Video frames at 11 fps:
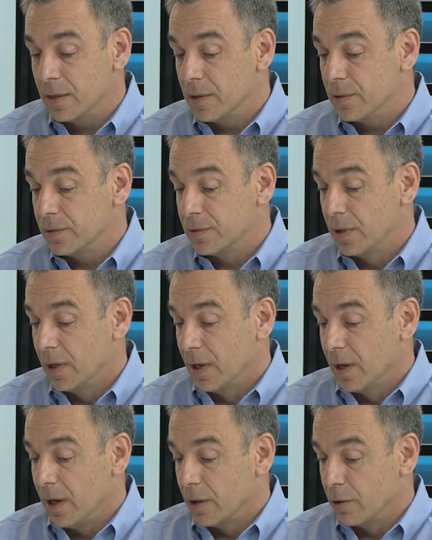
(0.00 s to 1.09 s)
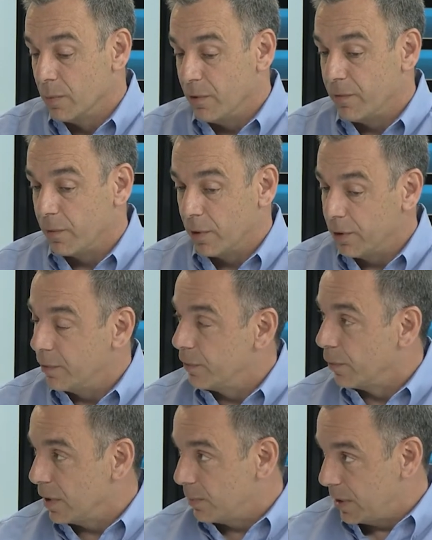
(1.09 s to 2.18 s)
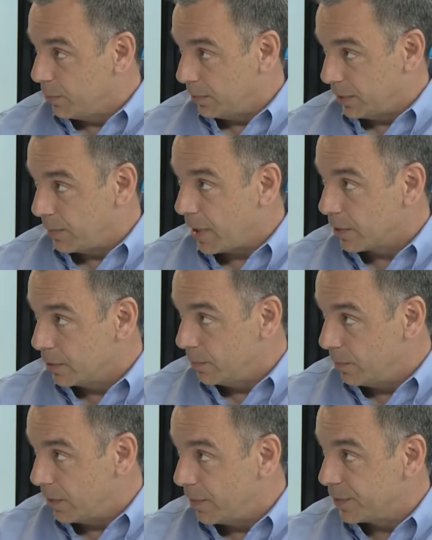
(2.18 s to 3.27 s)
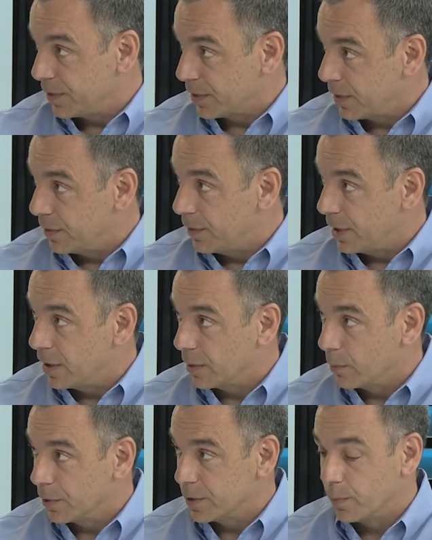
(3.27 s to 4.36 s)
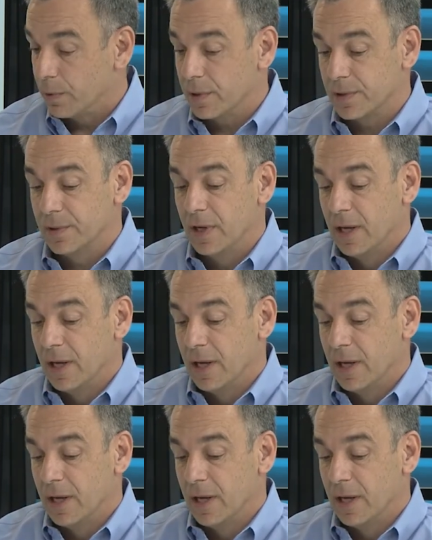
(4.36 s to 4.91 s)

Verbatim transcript: is a group of four hundred forty people in my group of the six hundred at Hendrick Motorsports.